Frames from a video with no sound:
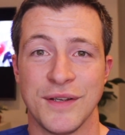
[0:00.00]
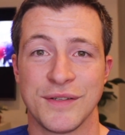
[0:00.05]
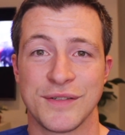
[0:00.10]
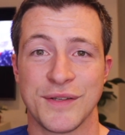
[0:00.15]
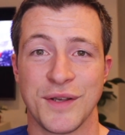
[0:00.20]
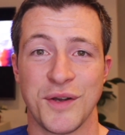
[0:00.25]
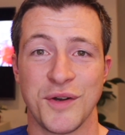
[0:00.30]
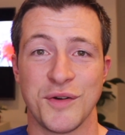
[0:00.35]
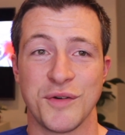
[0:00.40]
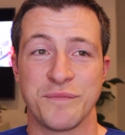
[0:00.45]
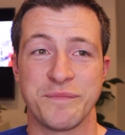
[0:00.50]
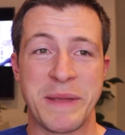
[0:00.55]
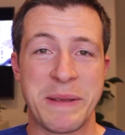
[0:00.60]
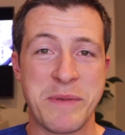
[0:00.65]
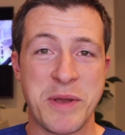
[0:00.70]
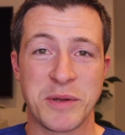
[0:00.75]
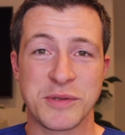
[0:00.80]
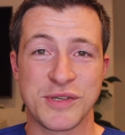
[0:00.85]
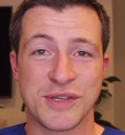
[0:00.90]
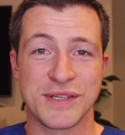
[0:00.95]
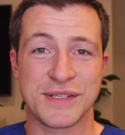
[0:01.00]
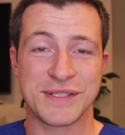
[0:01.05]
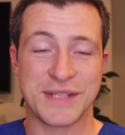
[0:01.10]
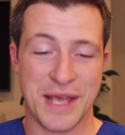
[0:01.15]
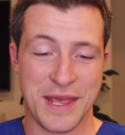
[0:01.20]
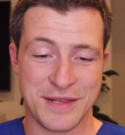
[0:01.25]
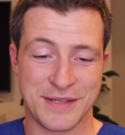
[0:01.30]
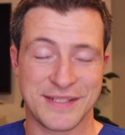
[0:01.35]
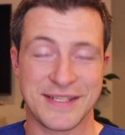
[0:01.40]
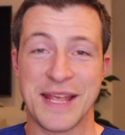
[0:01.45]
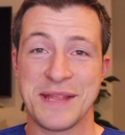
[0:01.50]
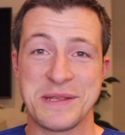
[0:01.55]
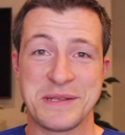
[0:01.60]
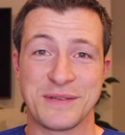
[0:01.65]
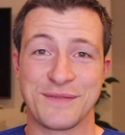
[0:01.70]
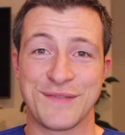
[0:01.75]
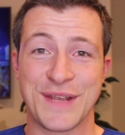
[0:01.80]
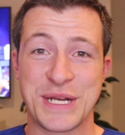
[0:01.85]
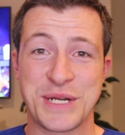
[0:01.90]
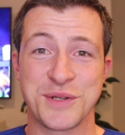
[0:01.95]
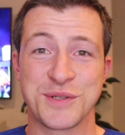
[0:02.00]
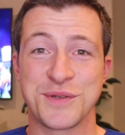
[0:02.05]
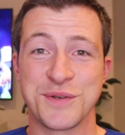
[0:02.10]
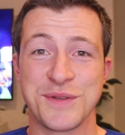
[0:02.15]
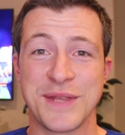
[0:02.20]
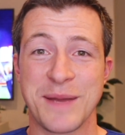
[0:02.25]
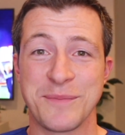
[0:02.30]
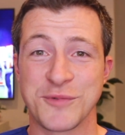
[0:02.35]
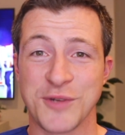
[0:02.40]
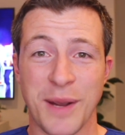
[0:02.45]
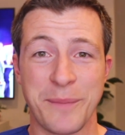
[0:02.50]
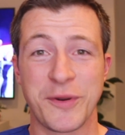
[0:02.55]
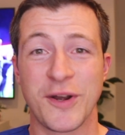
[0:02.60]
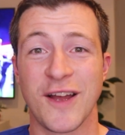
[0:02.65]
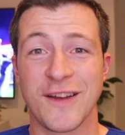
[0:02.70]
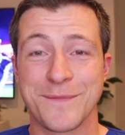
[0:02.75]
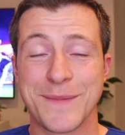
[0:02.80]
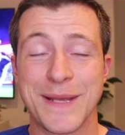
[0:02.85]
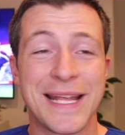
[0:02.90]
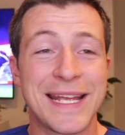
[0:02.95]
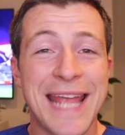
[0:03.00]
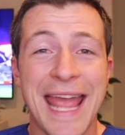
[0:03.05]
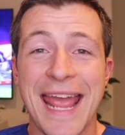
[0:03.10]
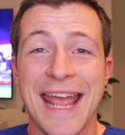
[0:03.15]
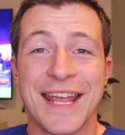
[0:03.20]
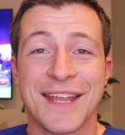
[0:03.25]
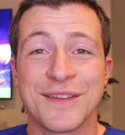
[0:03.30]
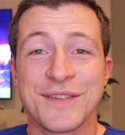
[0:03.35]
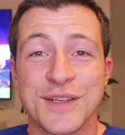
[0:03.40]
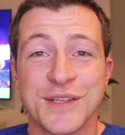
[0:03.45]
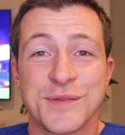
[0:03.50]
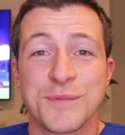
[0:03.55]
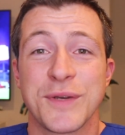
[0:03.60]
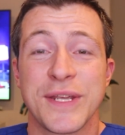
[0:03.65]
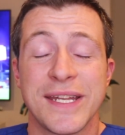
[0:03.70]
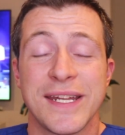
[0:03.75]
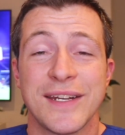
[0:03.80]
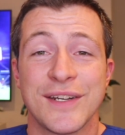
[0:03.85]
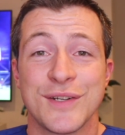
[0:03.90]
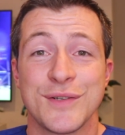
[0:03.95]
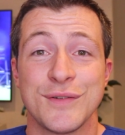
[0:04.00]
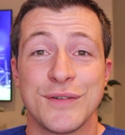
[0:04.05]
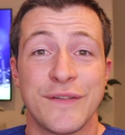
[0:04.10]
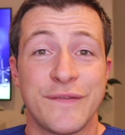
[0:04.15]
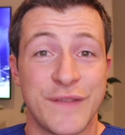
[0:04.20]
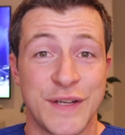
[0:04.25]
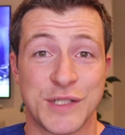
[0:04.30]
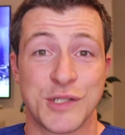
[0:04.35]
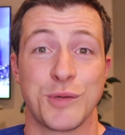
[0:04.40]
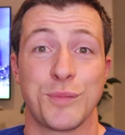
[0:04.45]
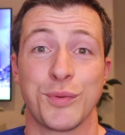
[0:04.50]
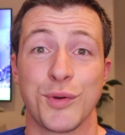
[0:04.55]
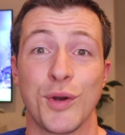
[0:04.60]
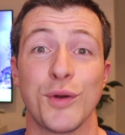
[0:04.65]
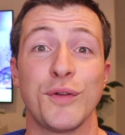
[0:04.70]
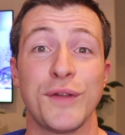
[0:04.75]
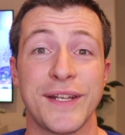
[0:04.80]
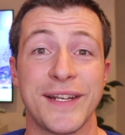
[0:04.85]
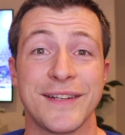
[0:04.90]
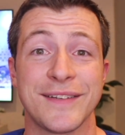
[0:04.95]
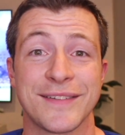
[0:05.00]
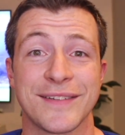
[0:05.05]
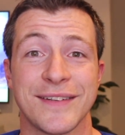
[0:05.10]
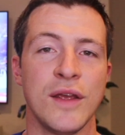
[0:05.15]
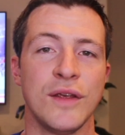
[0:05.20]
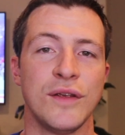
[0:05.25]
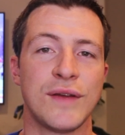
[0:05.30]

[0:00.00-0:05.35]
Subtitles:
So maybe I'll just send this video to them, drop it off, be like, hey, this is what you need to do to fix your pro leagues.